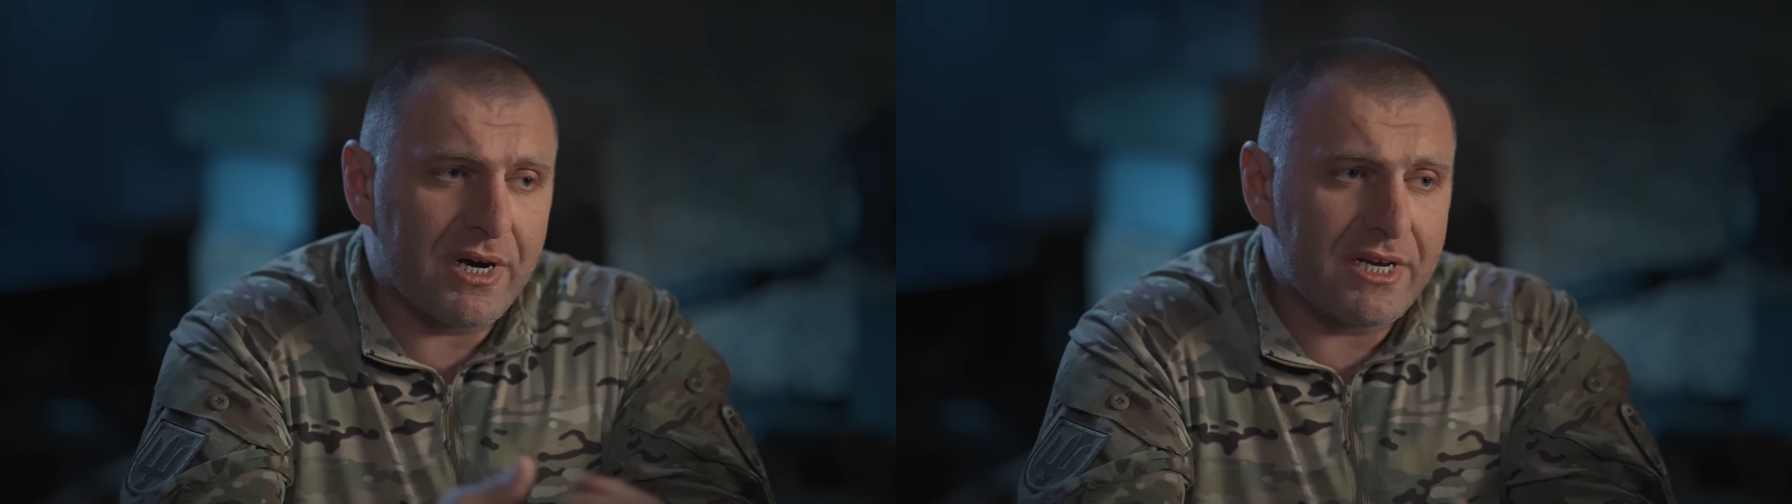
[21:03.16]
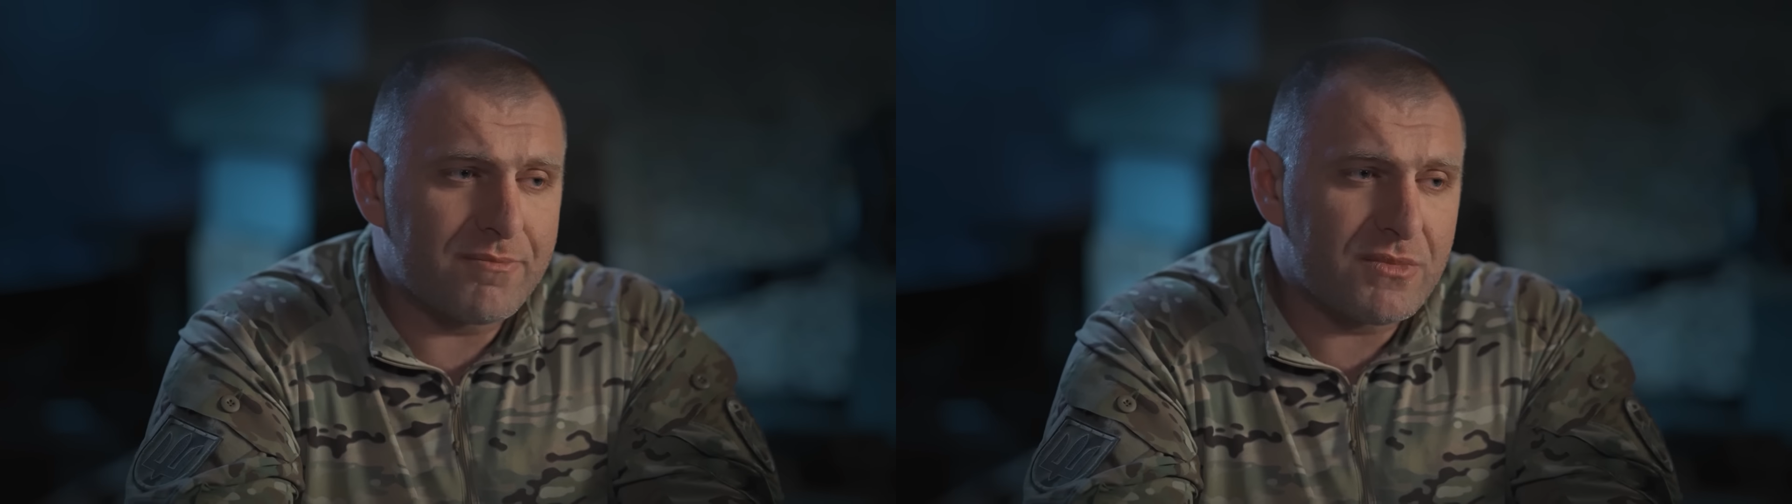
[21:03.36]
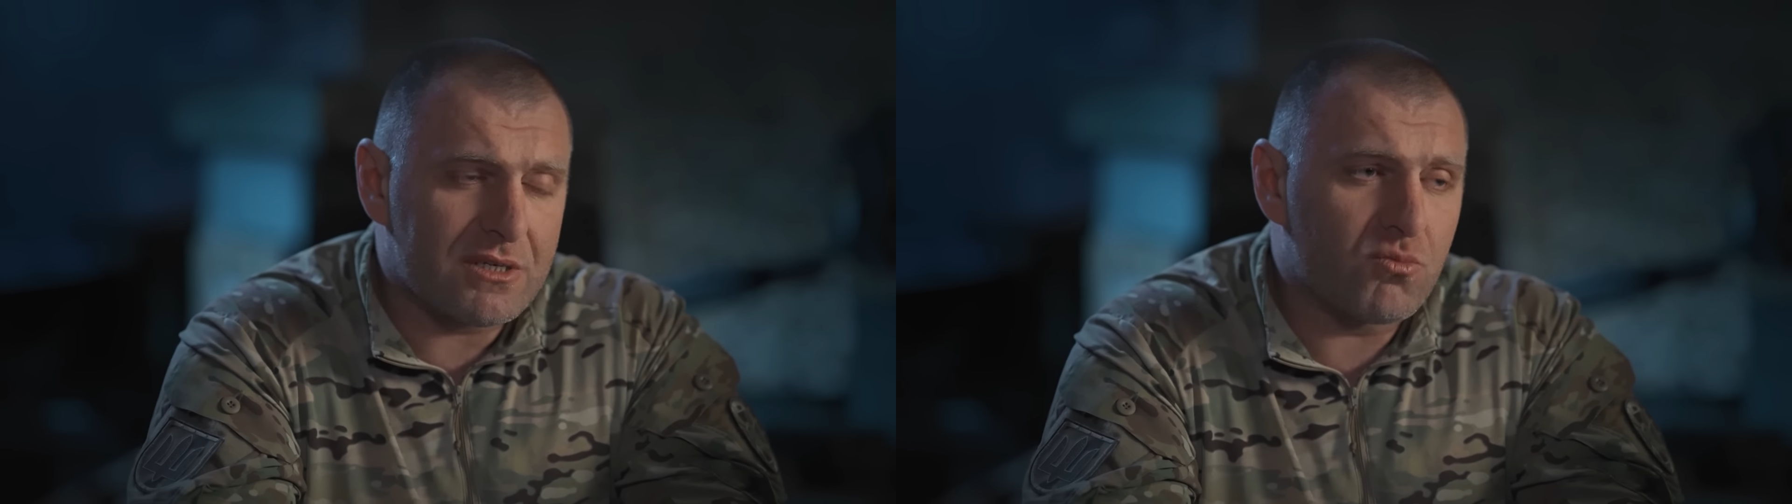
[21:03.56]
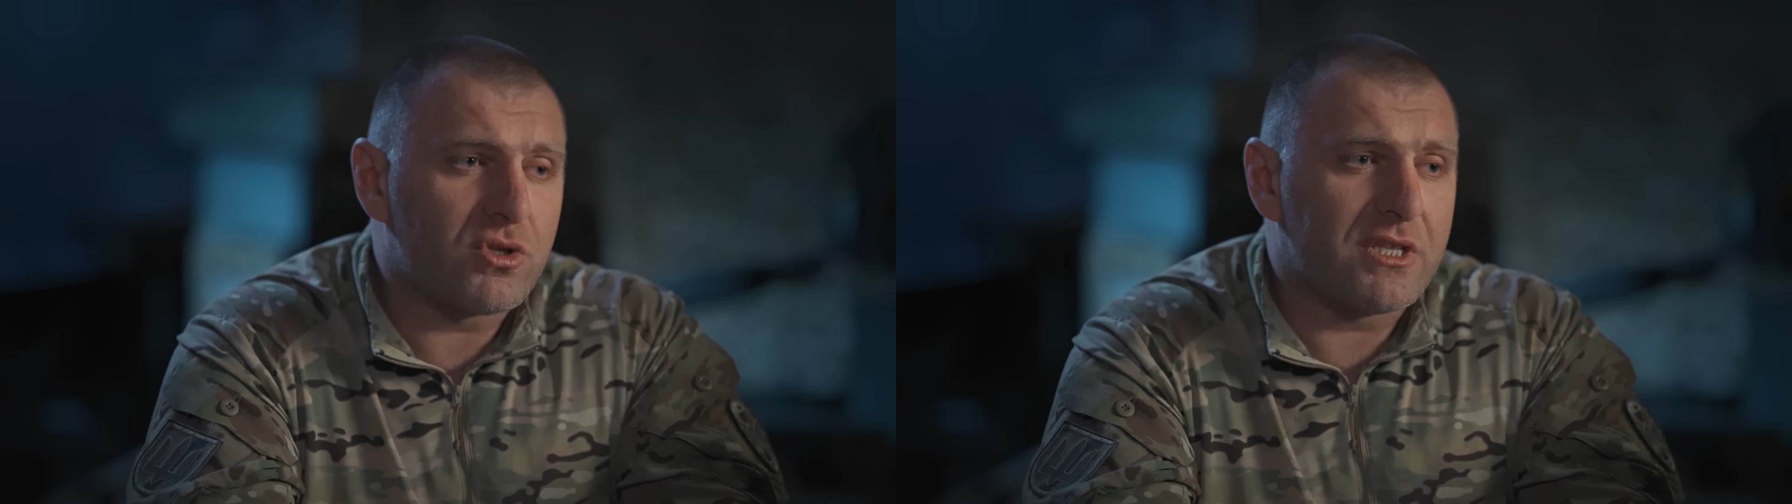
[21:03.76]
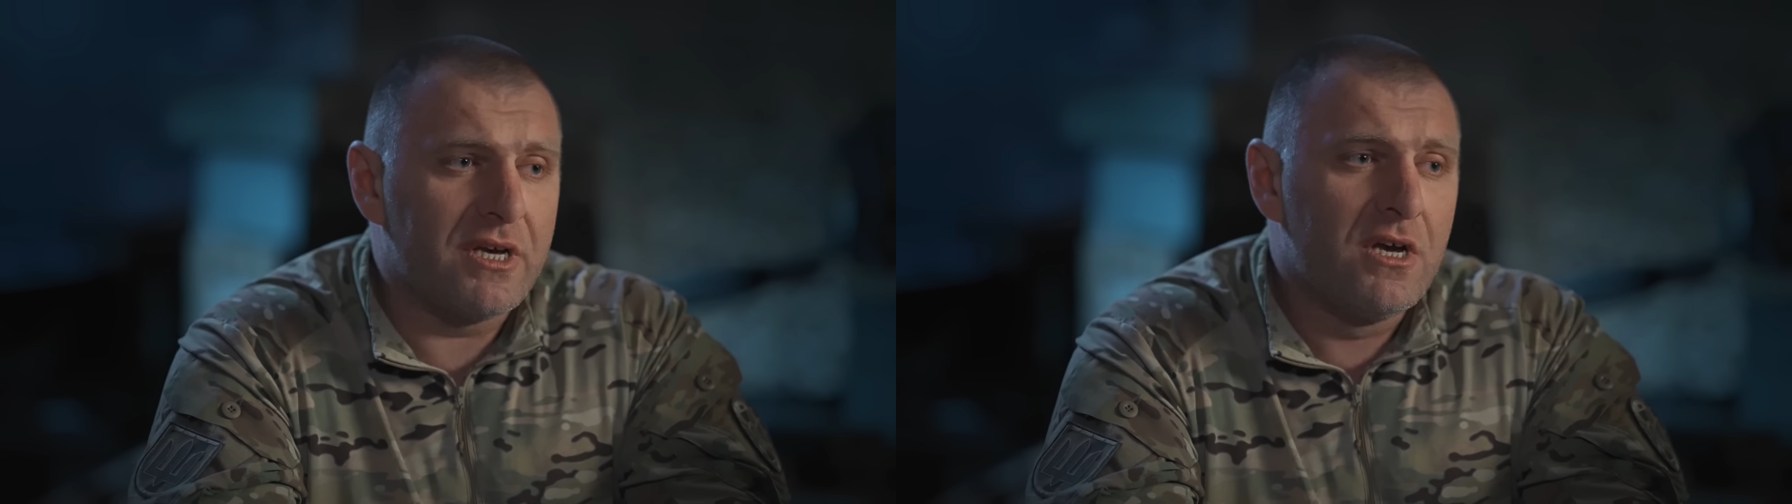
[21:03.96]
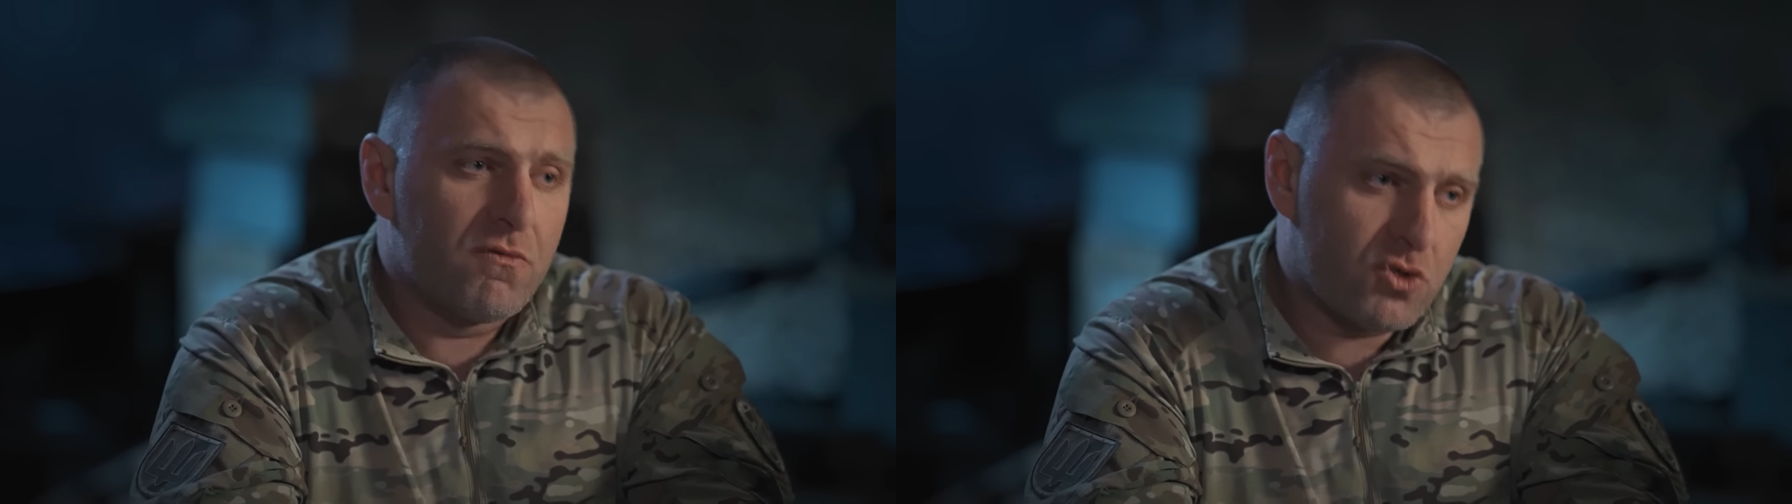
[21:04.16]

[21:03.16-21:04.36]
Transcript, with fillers: We are trying to lead the